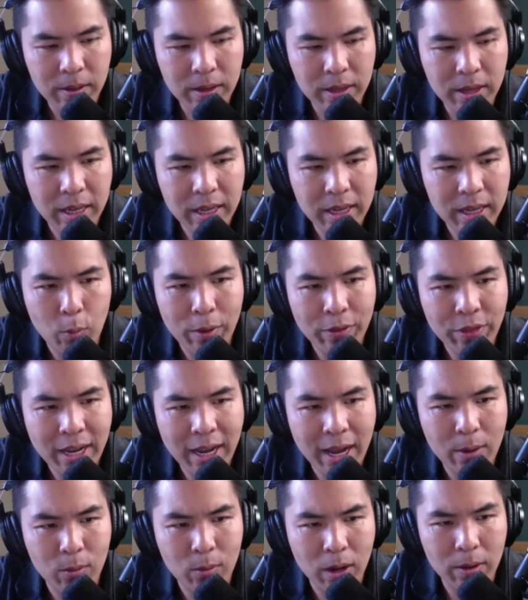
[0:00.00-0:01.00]
the one
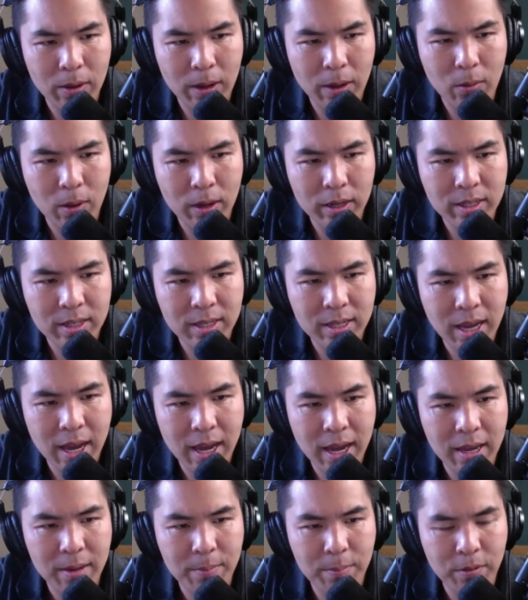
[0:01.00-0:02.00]
thing I, I want to
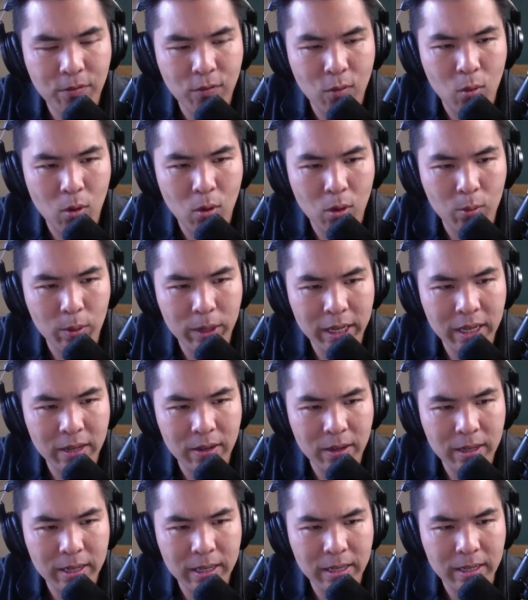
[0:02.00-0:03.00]
say before we
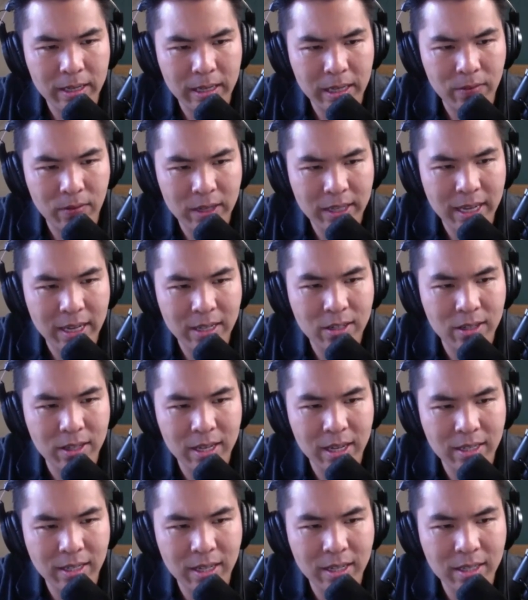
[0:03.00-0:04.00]
e even get to
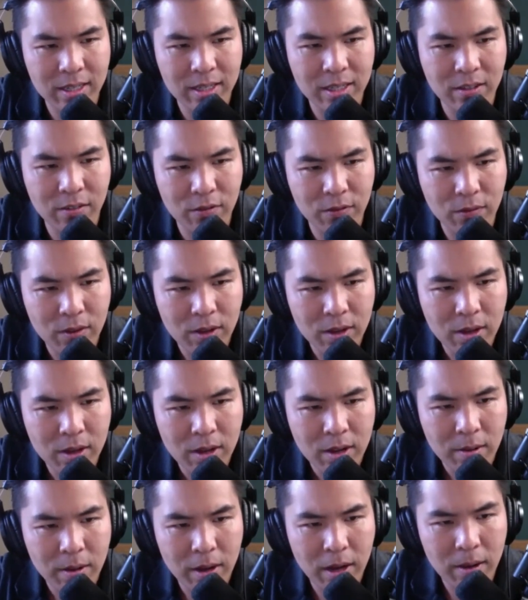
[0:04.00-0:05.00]
the existence of
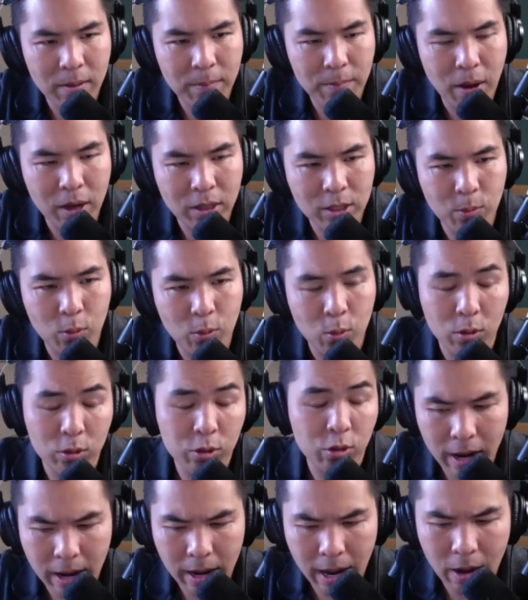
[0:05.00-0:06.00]
um, possible
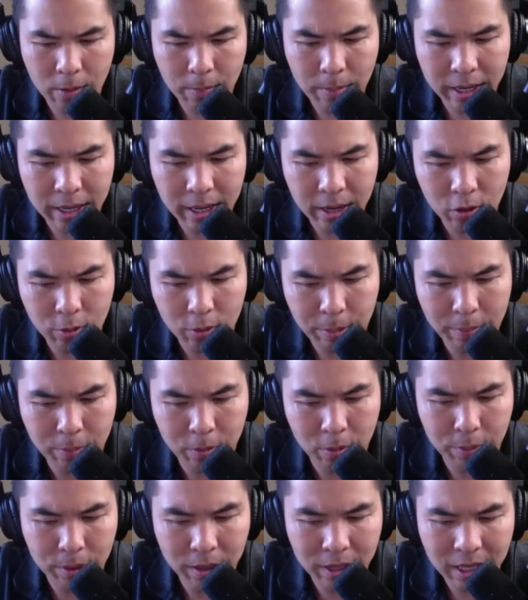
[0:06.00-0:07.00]
worlds or how many other
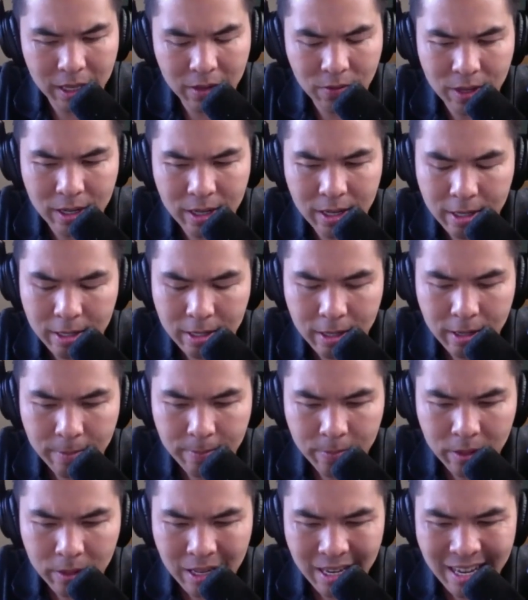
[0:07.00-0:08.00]
people believe in it
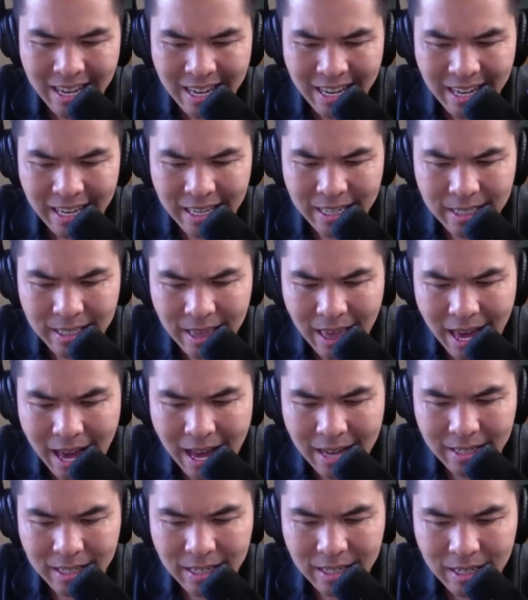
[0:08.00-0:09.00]
is
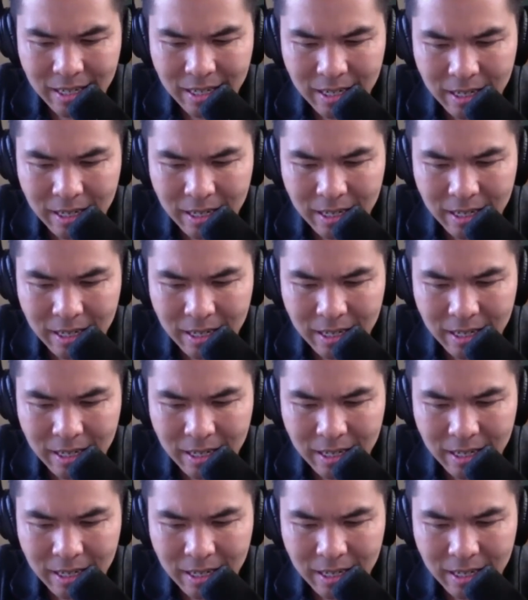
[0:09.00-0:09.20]
that